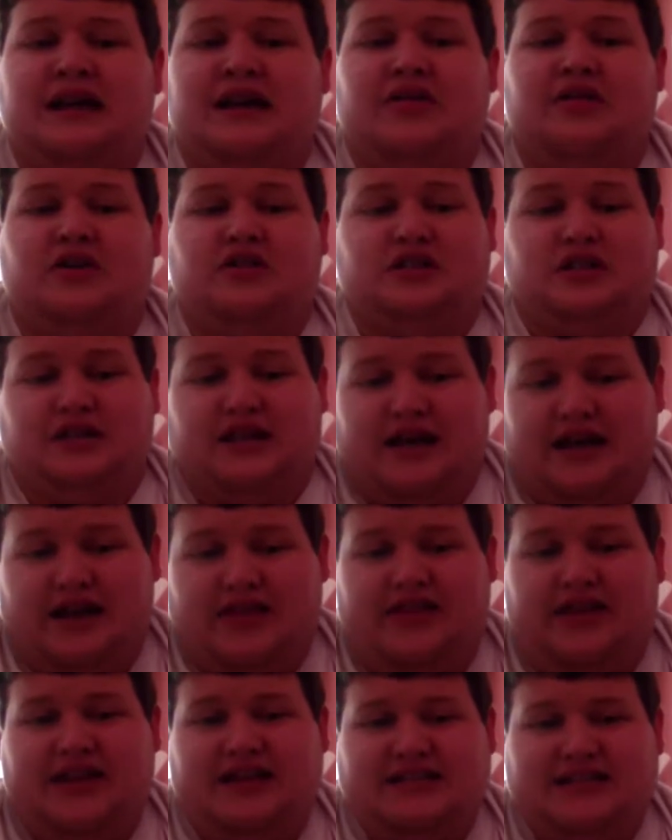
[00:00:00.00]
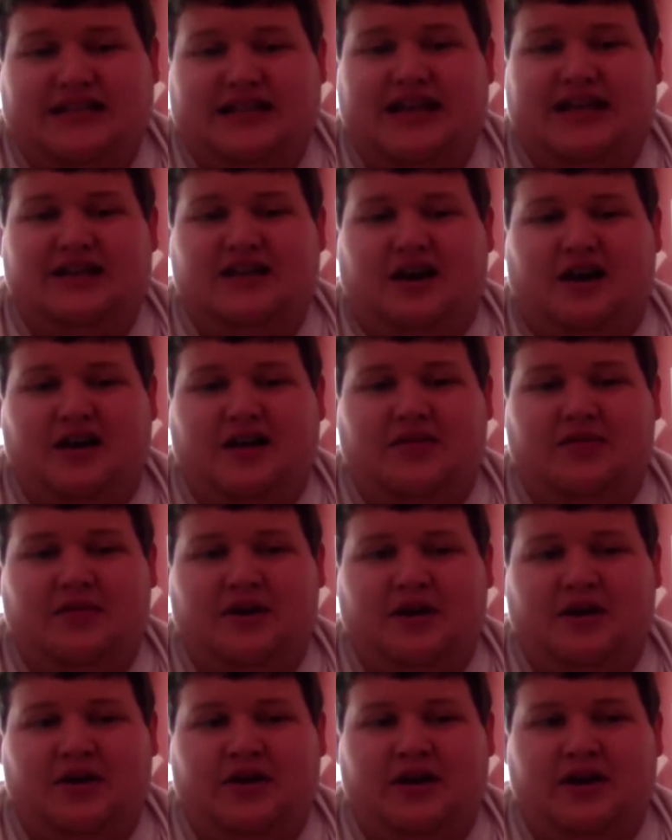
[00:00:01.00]
There's a lot of things in that
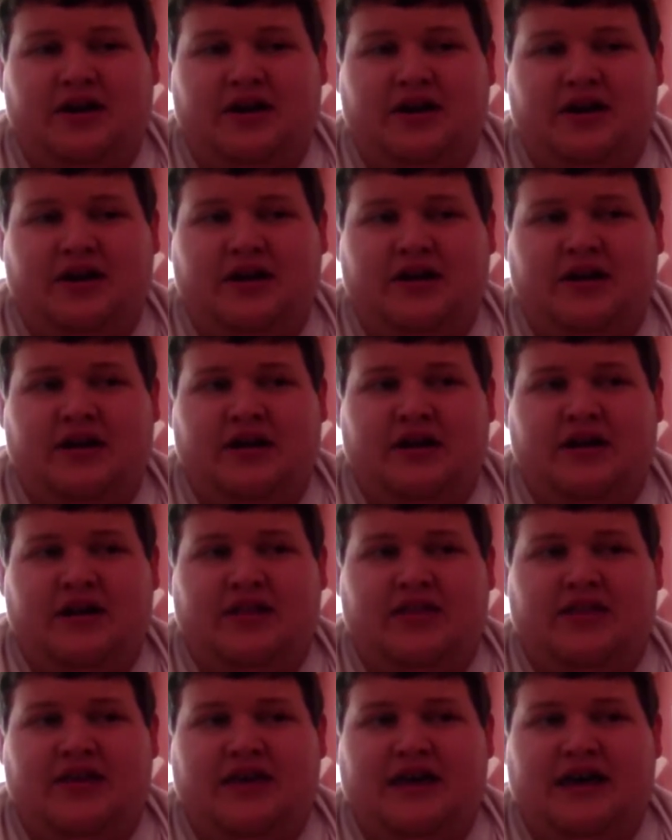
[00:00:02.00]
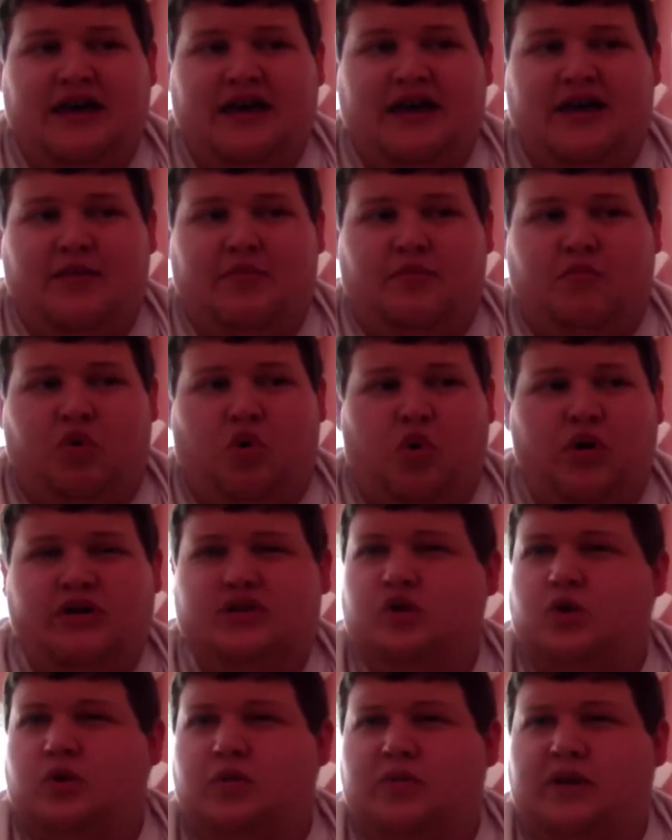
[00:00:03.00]
documentary that point
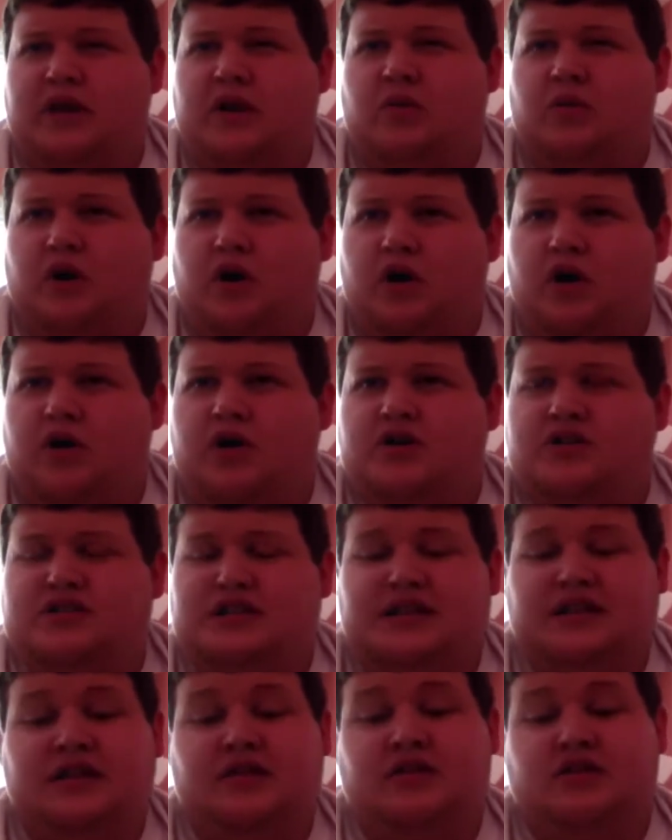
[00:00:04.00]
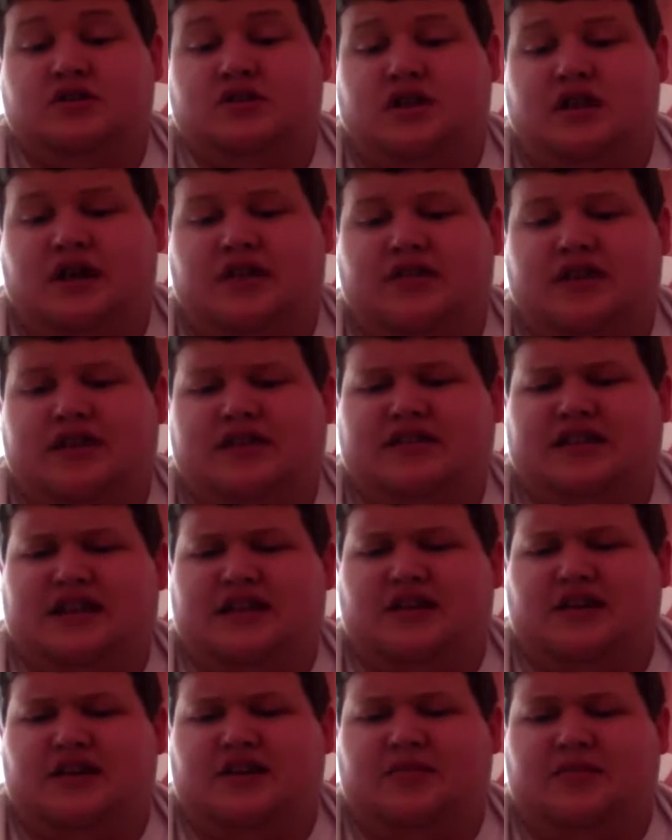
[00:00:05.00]
to it being rehearsed, and then there's a lot of things in that
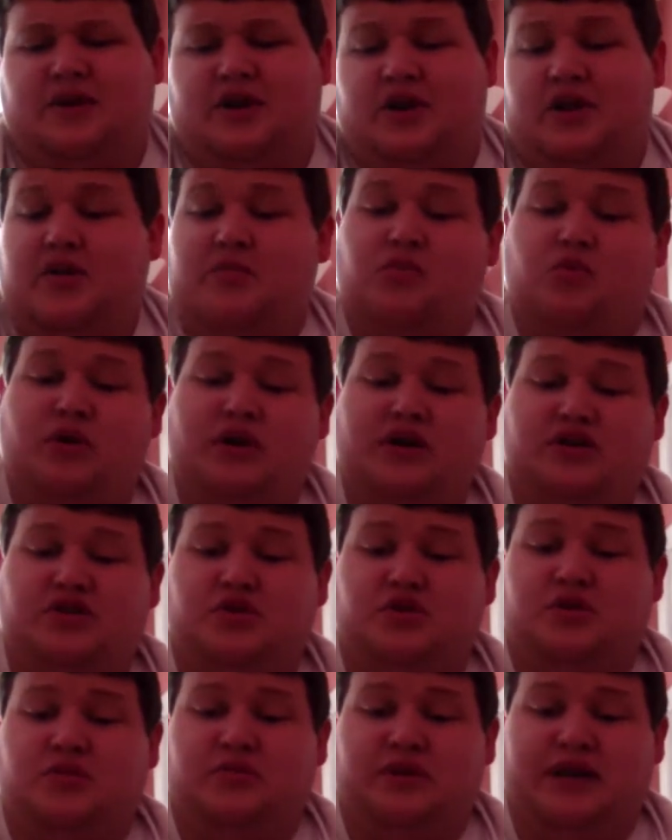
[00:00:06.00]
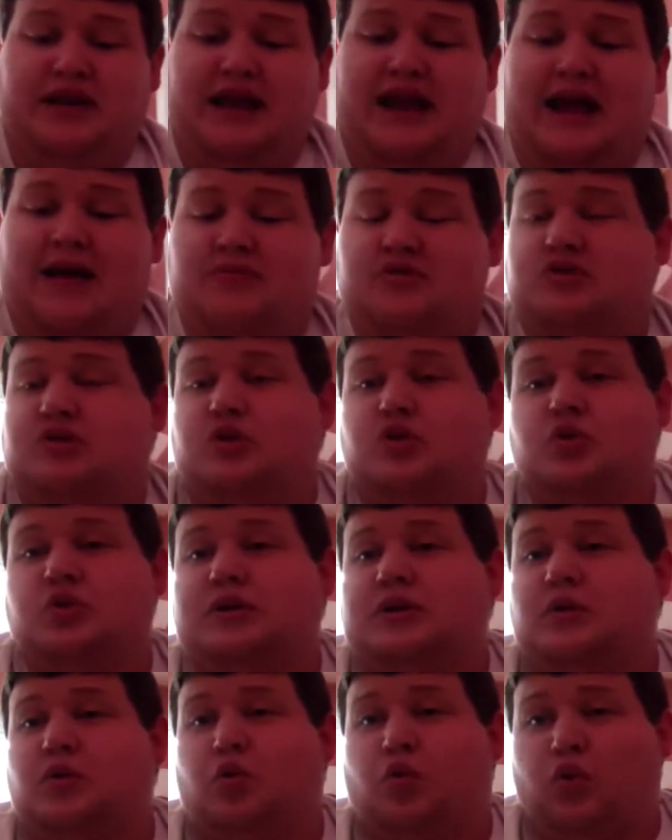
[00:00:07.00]
documentary that point to it being
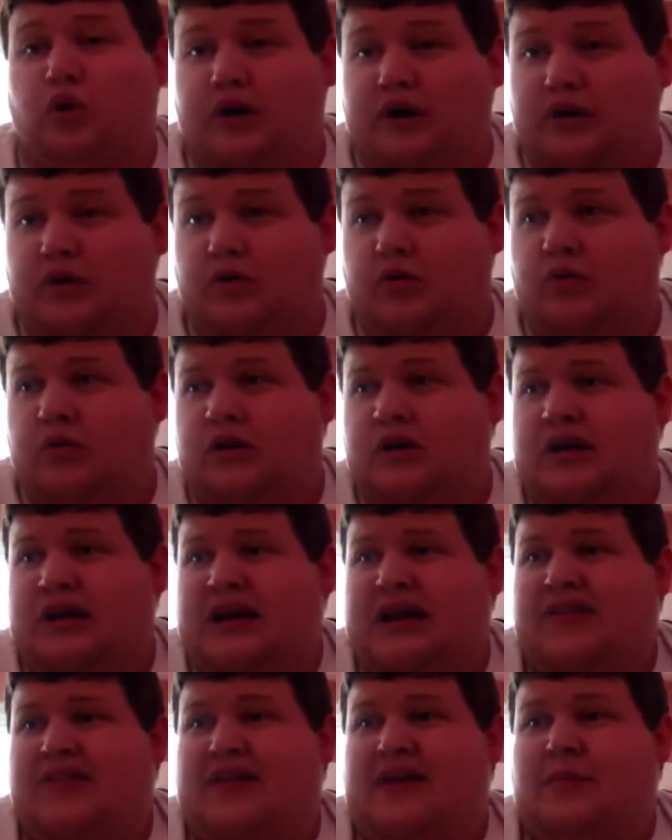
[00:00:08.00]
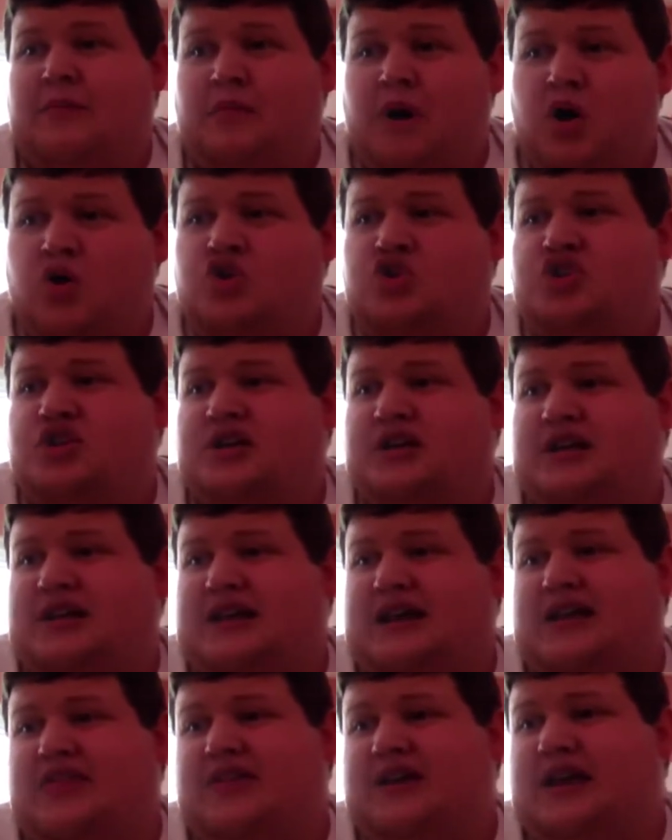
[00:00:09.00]
absolutely real. The emotion in
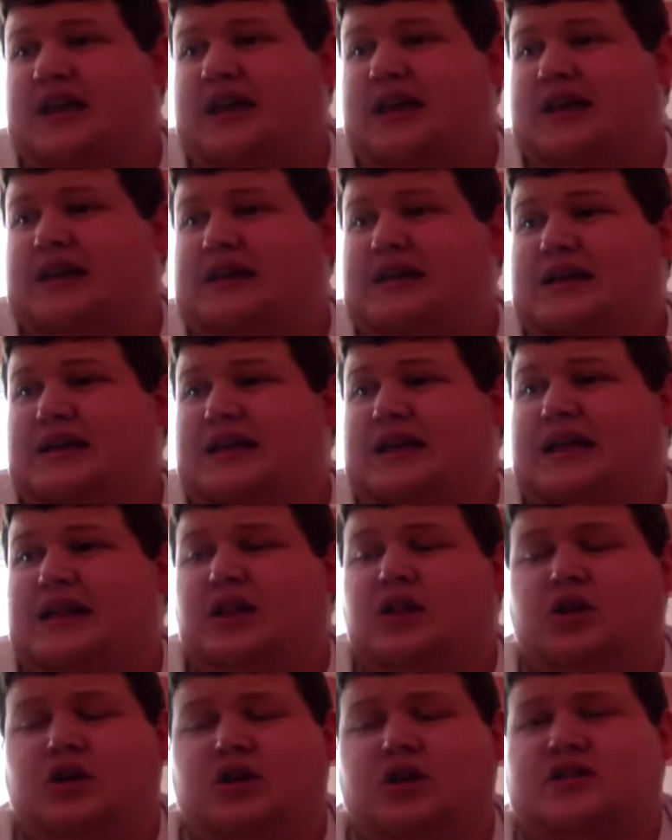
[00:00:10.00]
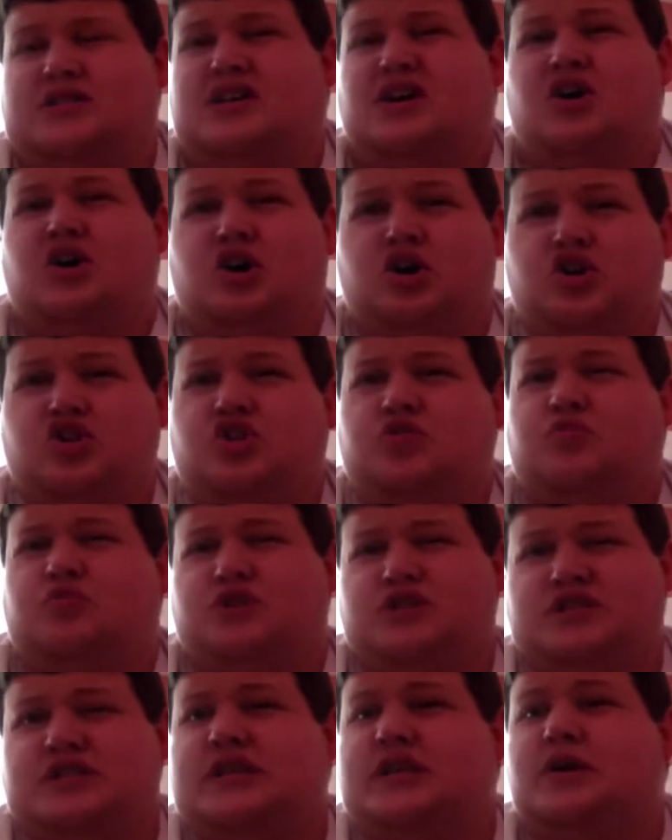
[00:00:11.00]
that thing, it looks
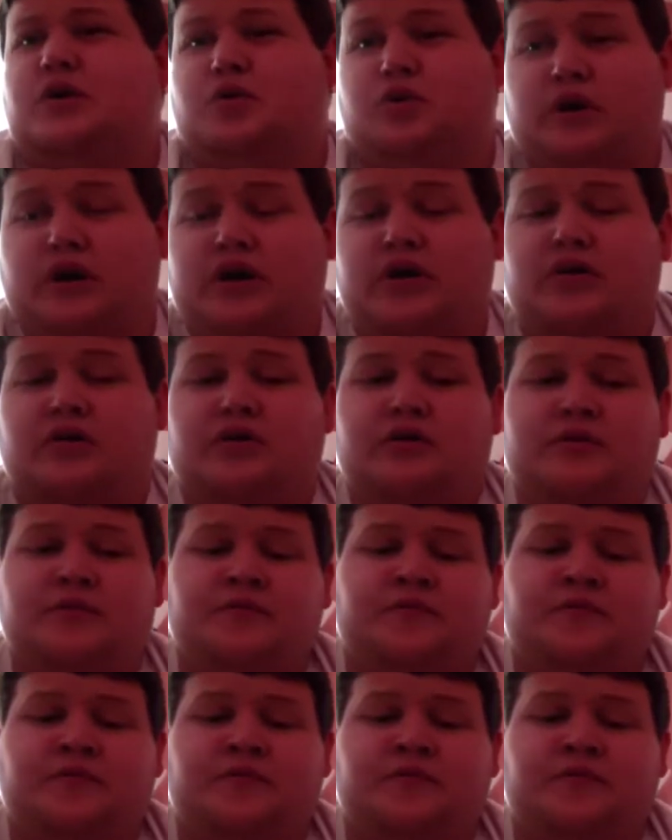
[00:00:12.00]
100% real.